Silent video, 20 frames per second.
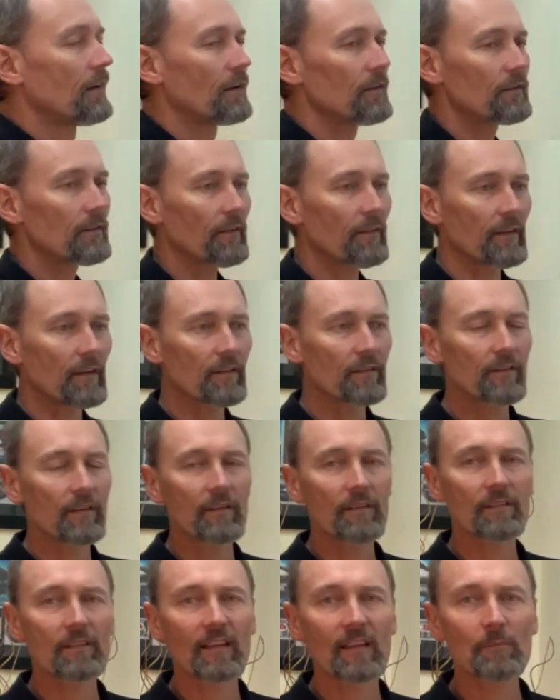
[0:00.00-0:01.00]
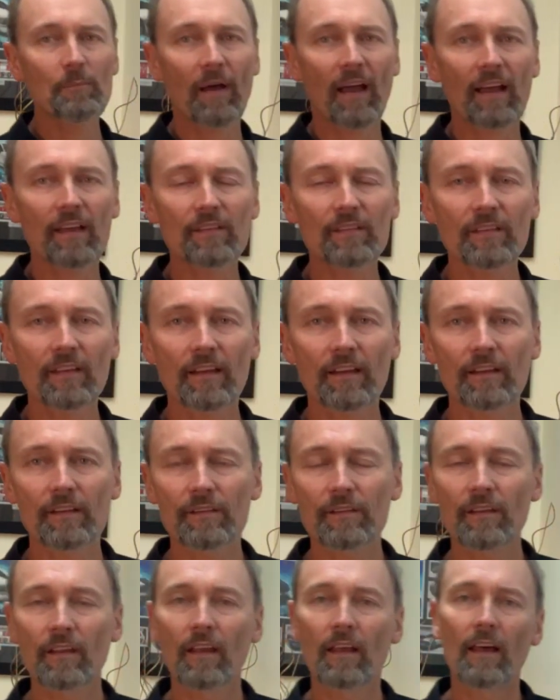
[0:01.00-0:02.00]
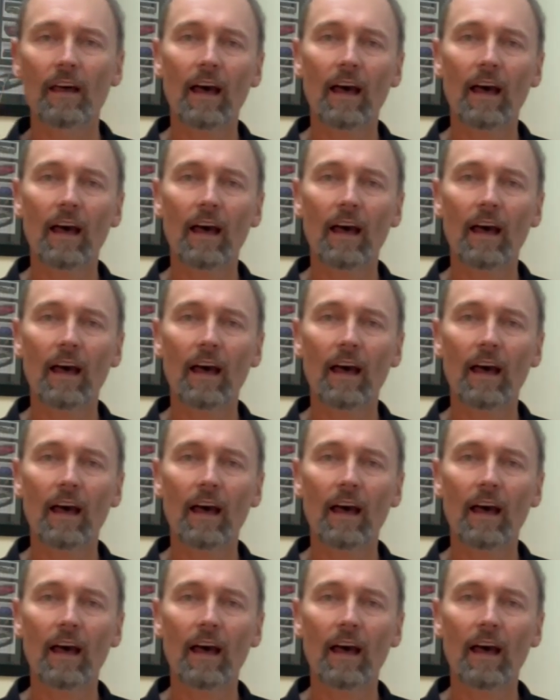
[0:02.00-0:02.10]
So the existing pay setters